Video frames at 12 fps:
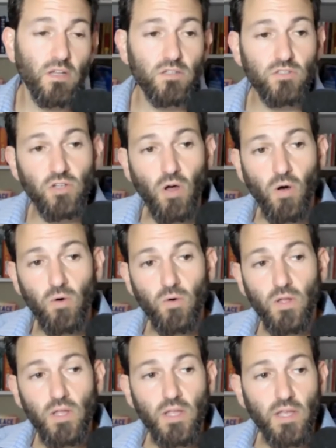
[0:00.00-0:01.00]
So
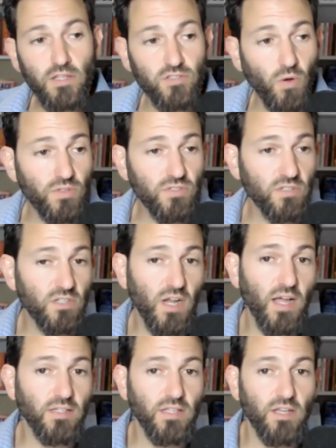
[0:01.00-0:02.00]
it's always a good
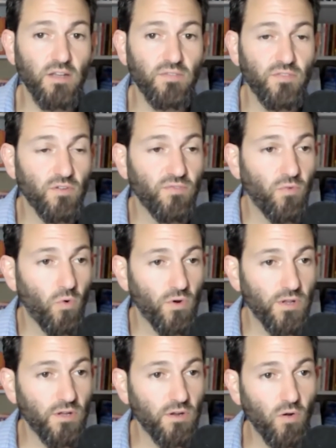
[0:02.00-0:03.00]
idea if you're
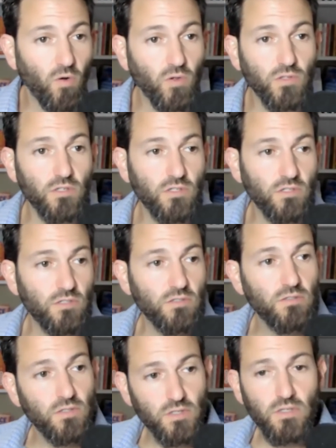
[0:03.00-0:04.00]
40 or older to,
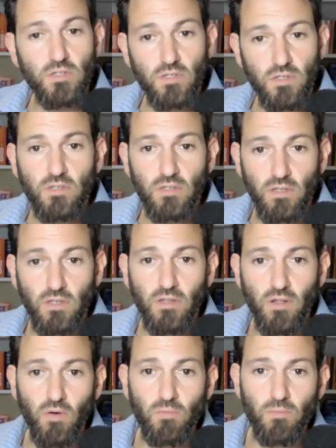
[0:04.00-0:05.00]
you
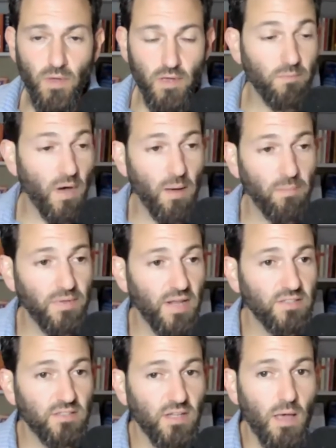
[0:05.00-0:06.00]
know, maybe pop an
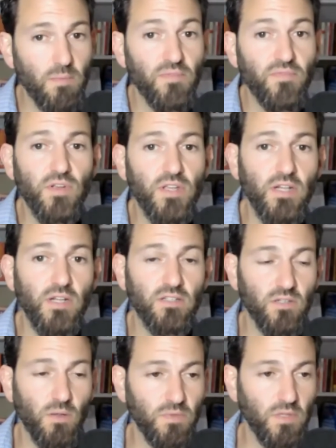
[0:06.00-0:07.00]
enzyme if you're eating
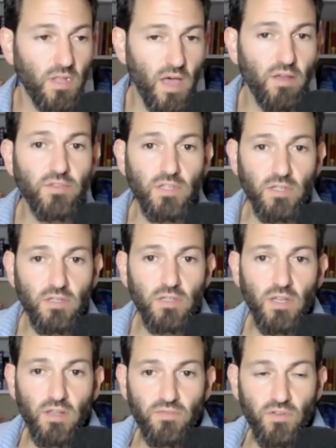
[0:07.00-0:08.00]
something heavy,
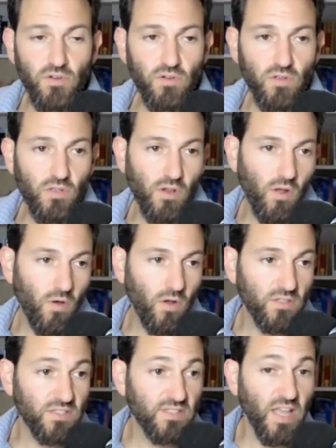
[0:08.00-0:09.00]
if you're, you know,
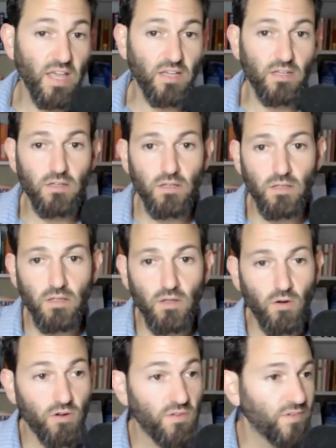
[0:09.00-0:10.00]
a steak
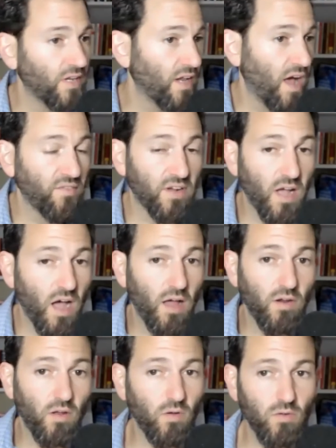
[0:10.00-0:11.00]
or even an
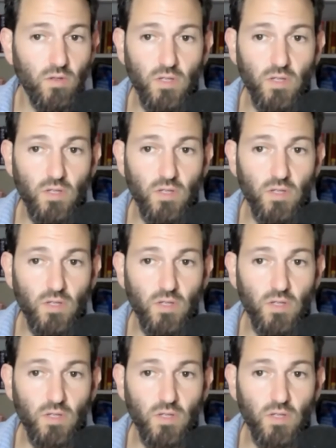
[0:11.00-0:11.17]
avocado,